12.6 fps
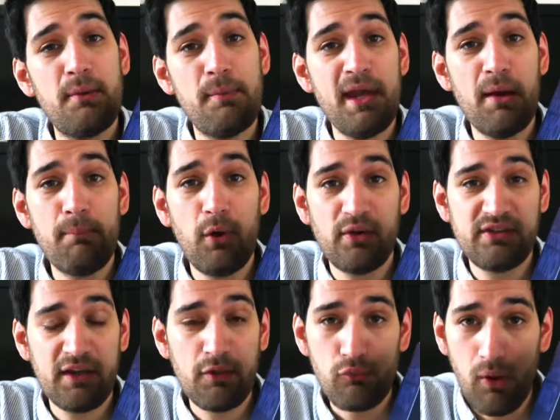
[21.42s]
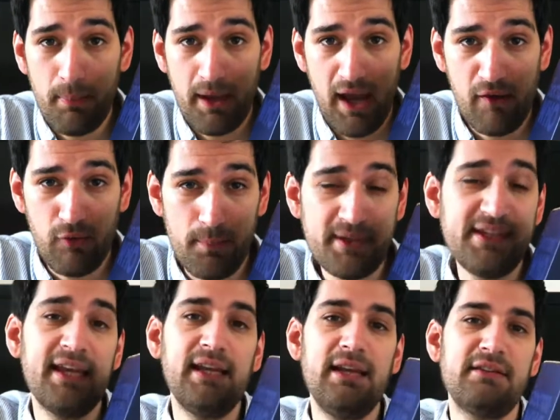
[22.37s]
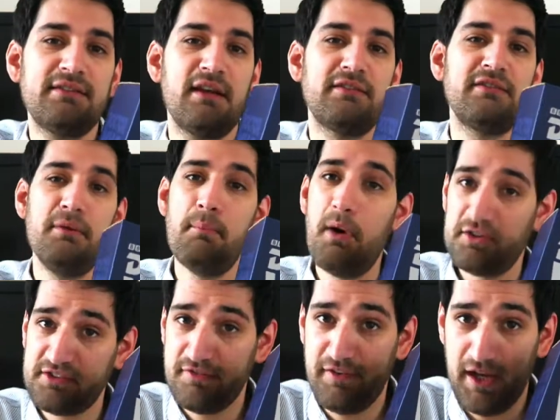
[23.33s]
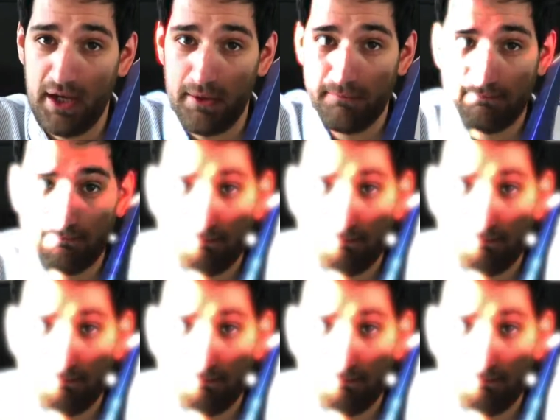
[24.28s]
going to be unboxing the Robert Harrop Deadly Assassin Master figure.